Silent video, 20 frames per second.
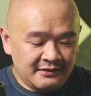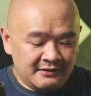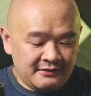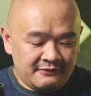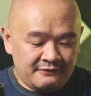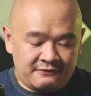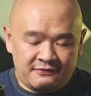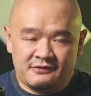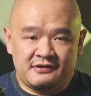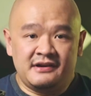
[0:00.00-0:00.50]

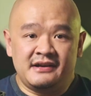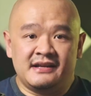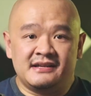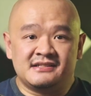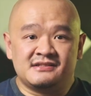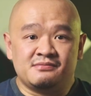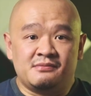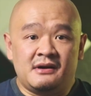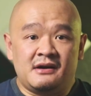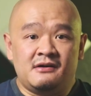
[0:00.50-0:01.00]
for it
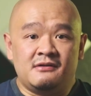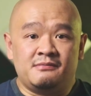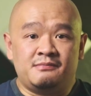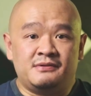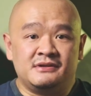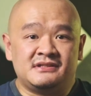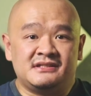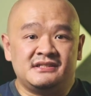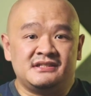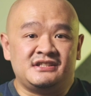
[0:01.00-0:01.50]
as well
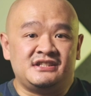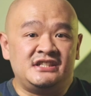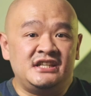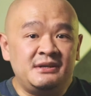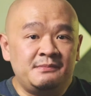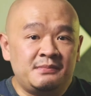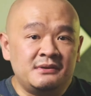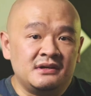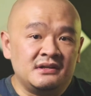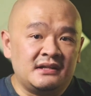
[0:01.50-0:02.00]
puts it
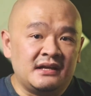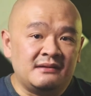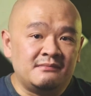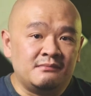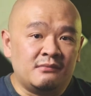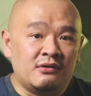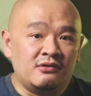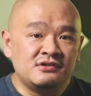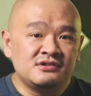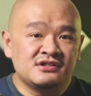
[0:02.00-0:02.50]
cheaper than
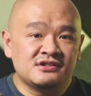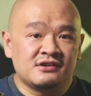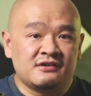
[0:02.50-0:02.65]
most